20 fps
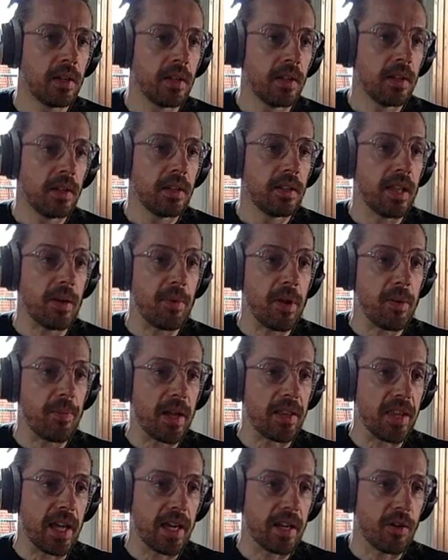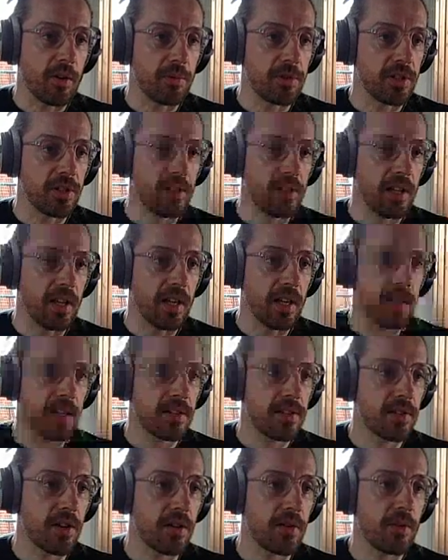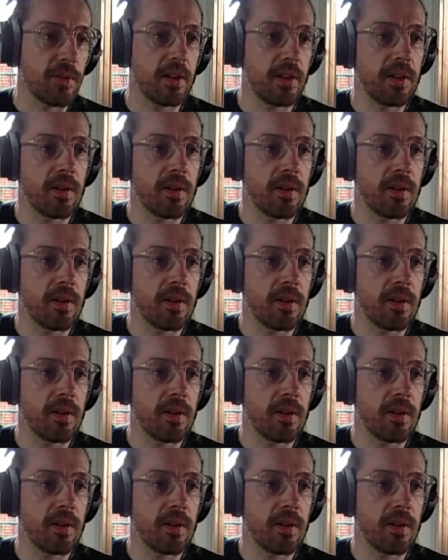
Then we append that option there. So